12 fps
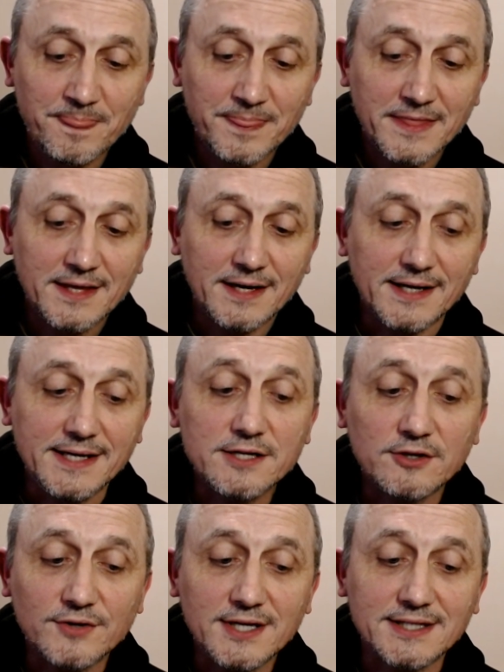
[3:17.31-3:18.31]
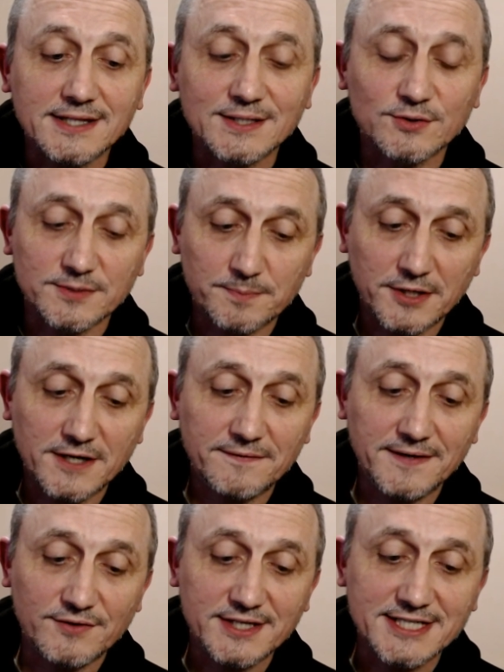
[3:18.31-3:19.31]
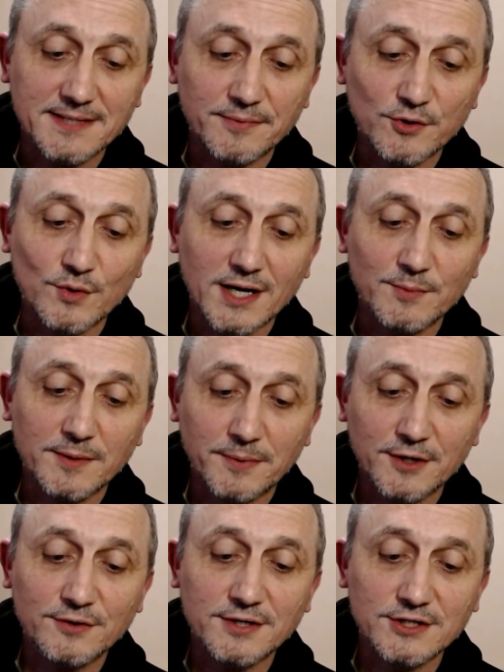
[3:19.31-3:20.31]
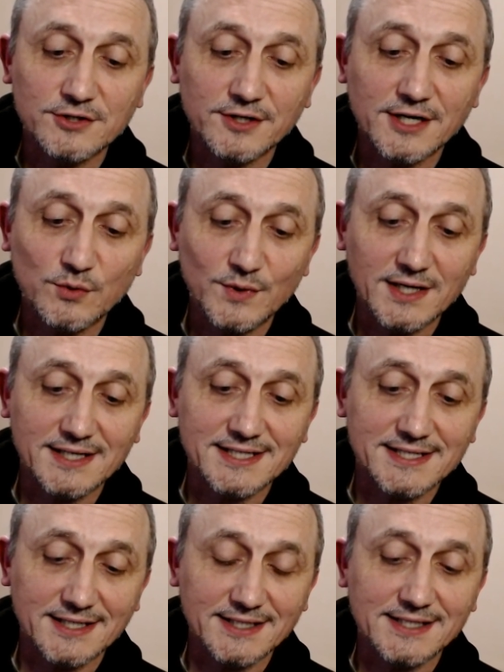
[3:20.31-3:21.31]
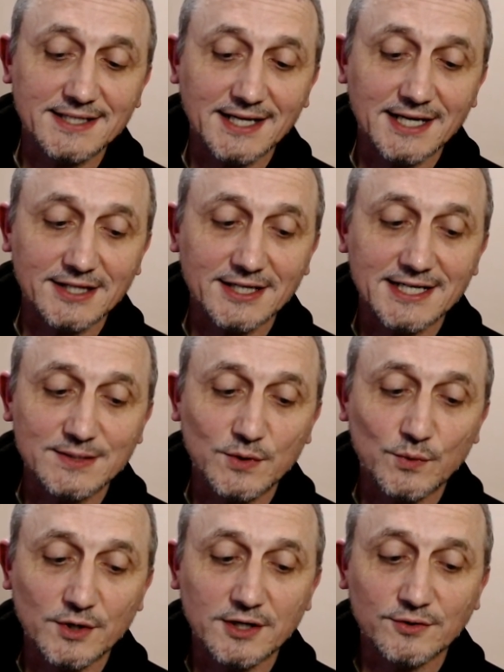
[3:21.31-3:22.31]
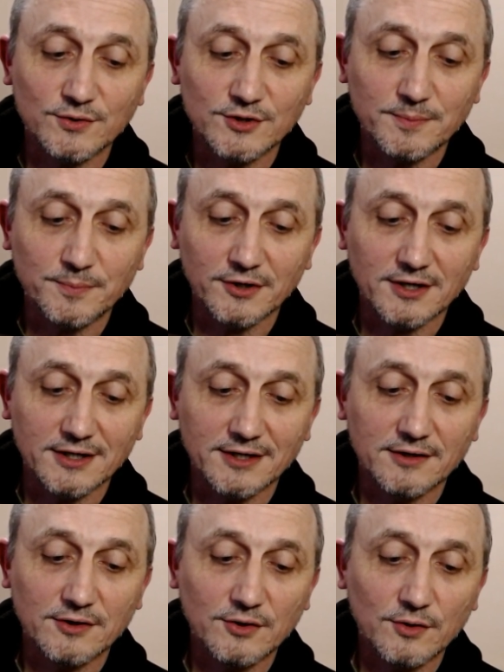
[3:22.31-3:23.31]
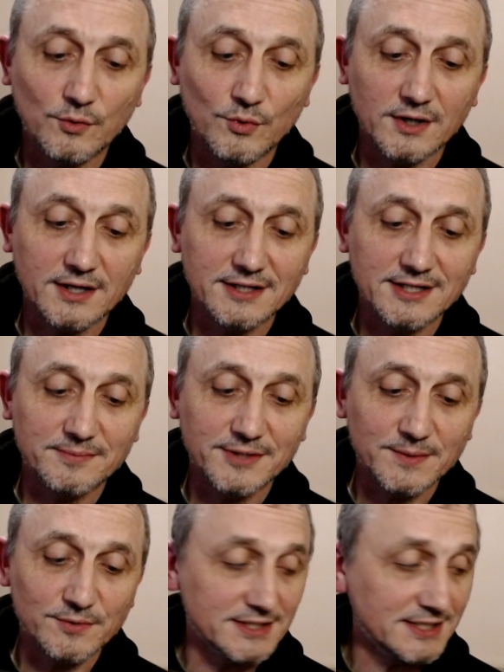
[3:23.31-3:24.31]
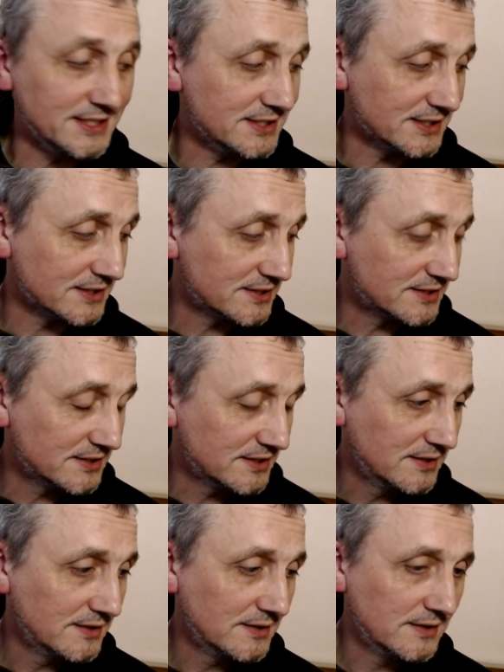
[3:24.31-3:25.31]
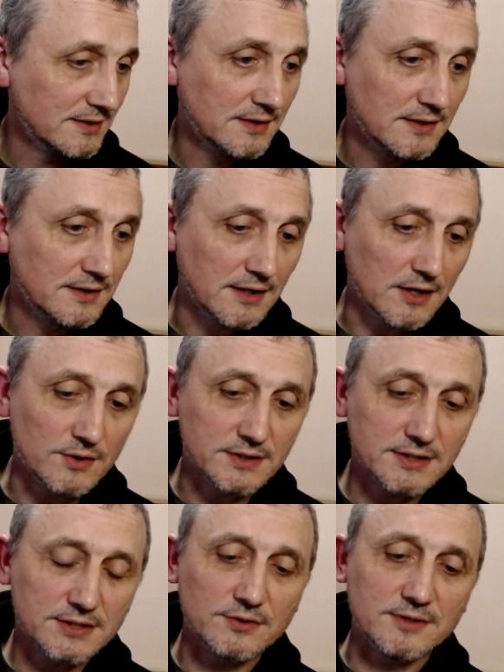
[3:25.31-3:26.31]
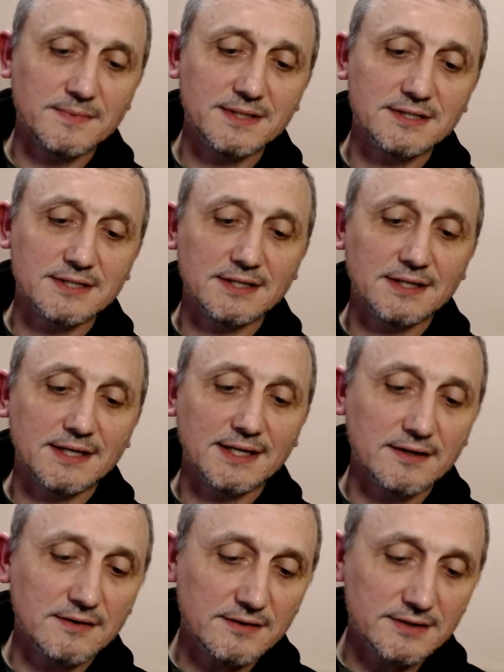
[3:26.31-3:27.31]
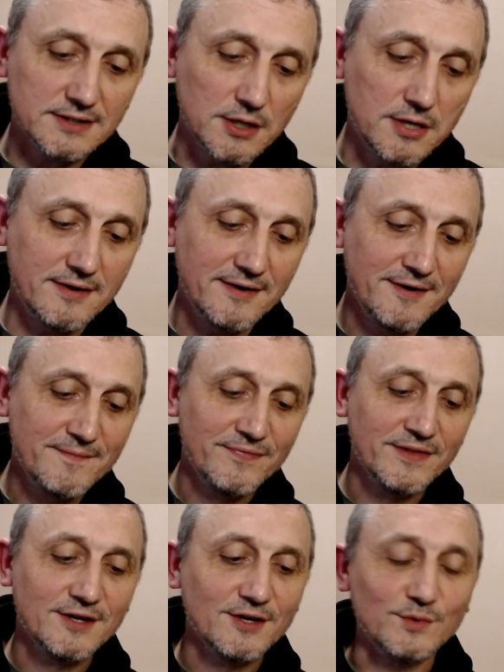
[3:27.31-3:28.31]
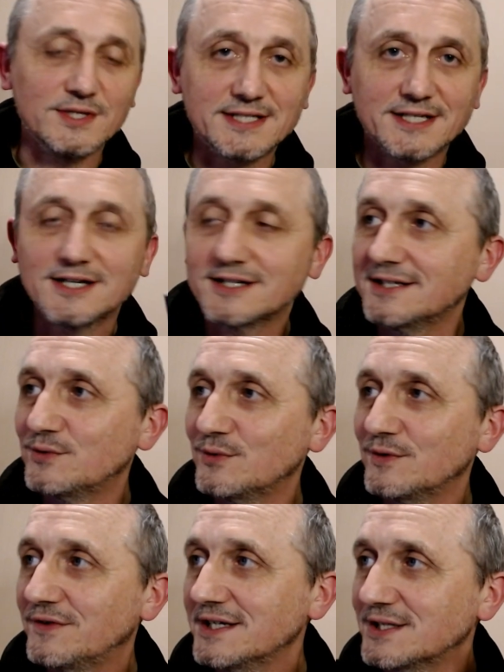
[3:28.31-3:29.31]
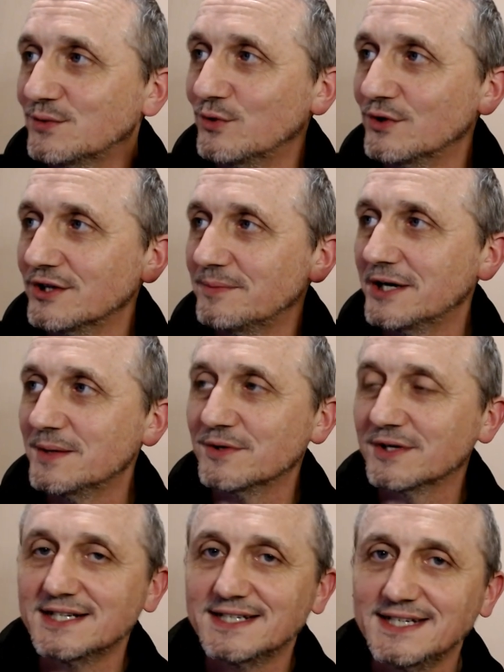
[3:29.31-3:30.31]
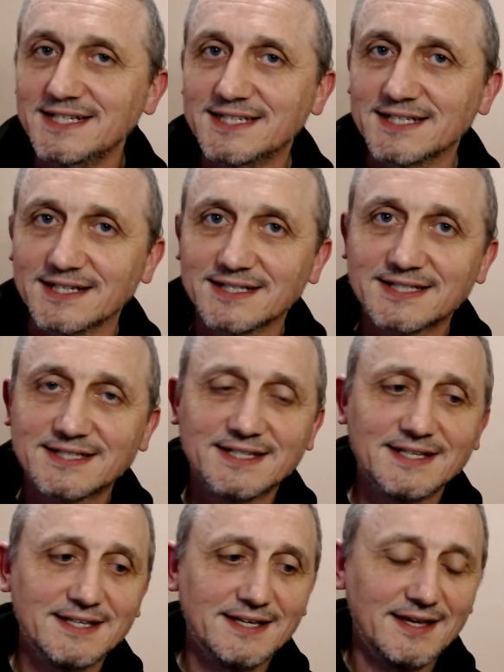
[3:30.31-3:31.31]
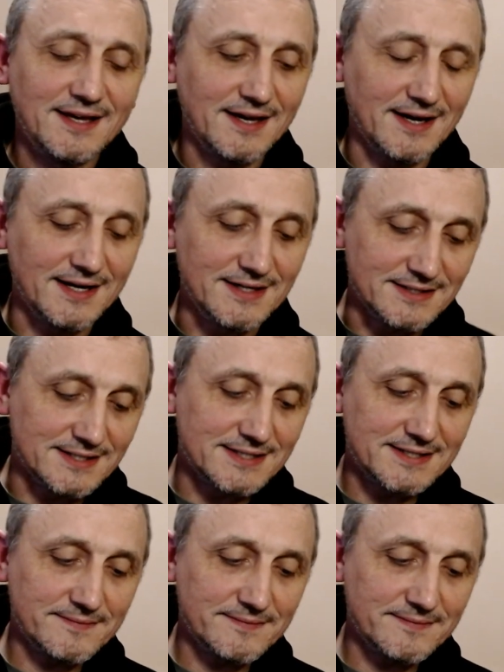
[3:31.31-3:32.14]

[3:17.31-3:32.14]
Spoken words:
He agreed that this was perfectly reasonable, and we both enjoy our weekly study together as we work through the booklet, What Can the Bible Teach Us? Oh, I just want to mention that. So we started with this, What the Bible Can Teach Us, and it's